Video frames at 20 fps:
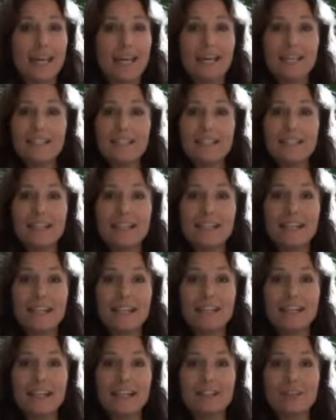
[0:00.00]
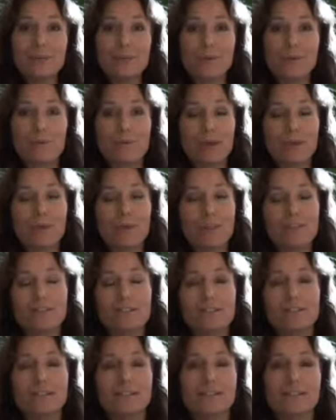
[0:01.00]
And that's when my work
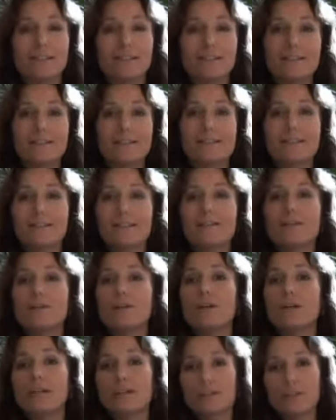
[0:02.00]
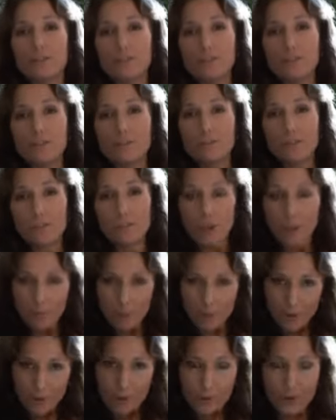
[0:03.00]
started going into the
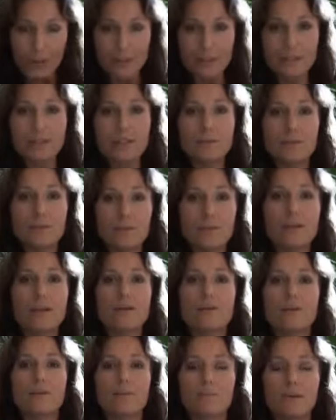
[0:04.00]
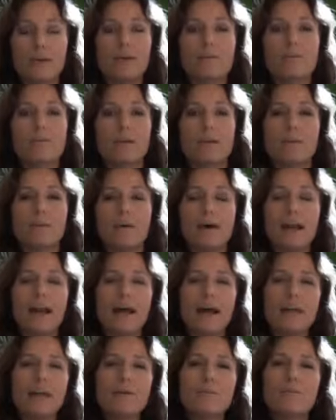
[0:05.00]
corporate world and working with people about
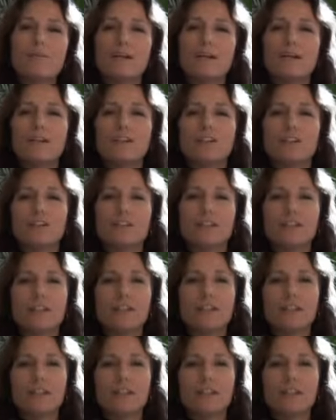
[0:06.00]
how to bring your